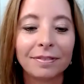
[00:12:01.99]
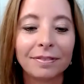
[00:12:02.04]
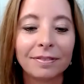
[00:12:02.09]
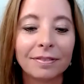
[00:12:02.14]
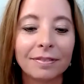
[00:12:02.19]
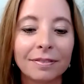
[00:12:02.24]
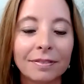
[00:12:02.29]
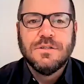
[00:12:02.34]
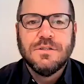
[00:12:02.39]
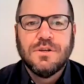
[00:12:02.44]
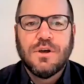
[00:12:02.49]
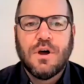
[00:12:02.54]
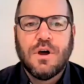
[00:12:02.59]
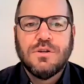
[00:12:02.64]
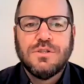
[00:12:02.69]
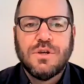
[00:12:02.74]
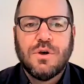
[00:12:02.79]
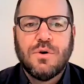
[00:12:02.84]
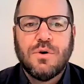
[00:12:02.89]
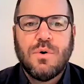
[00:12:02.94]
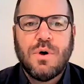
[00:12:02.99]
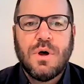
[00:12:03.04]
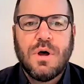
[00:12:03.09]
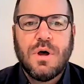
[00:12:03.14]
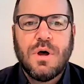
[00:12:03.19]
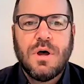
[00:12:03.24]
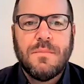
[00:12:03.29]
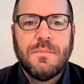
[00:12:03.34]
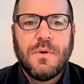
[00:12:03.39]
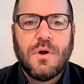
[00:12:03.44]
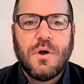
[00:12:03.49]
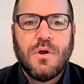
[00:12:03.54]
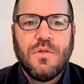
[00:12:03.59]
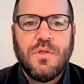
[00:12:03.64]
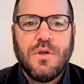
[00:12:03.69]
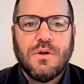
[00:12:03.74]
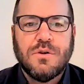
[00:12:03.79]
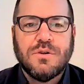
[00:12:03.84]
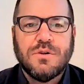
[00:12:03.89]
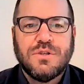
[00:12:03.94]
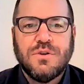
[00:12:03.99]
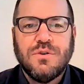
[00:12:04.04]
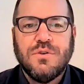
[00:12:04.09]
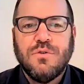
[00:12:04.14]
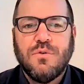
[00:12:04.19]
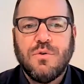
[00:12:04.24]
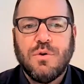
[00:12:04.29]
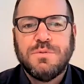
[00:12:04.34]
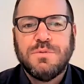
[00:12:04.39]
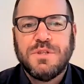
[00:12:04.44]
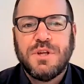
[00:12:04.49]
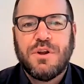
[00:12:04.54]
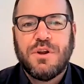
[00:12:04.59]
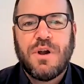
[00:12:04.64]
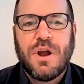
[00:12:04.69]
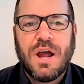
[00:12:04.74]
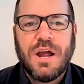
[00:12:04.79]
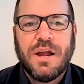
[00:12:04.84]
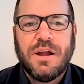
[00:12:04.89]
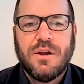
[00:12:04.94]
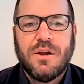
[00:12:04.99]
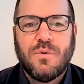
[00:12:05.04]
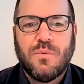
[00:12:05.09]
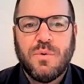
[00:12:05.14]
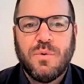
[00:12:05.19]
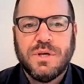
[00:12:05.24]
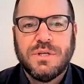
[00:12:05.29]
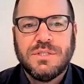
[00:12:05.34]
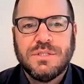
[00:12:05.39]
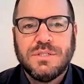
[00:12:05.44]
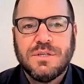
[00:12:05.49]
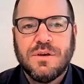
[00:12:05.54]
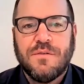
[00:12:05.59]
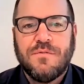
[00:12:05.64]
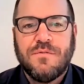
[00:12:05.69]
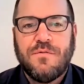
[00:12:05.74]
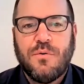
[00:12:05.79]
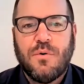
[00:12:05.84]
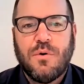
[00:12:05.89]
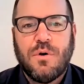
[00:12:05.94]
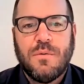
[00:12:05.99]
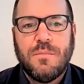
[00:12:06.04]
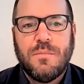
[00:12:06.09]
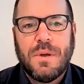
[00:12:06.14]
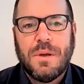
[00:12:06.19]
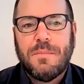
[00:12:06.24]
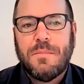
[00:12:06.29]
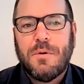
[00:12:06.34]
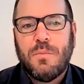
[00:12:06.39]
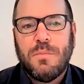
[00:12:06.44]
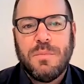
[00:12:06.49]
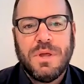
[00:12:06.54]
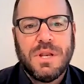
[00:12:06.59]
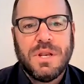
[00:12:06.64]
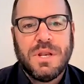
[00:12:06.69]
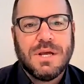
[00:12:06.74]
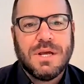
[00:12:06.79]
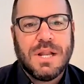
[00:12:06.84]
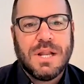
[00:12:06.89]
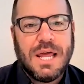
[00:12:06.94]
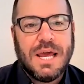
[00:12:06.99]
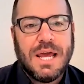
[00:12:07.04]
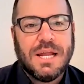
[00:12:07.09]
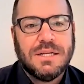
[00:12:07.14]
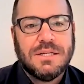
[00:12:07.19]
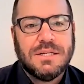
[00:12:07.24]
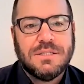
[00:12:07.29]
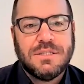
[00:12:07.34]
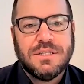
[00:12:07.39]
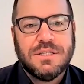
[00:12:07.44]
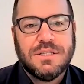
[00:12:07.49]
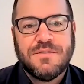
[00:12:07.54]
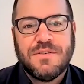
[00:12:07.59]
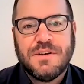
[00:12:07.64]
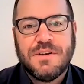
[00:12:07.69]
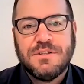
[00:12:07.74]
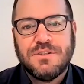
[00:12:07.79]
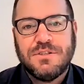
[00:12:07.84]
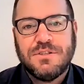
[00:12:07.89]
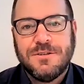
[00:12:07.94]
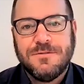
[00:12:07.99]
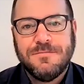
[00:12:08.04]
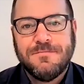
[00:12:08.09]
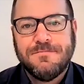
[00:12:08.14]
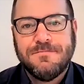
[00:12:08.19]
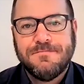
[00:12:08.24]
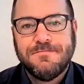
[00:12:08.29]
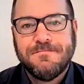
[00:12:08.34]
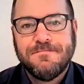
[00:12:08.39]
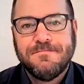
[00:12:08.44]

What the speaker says: Okay. So are there certain groups that are higher risk for Meibomian gland dysfunction?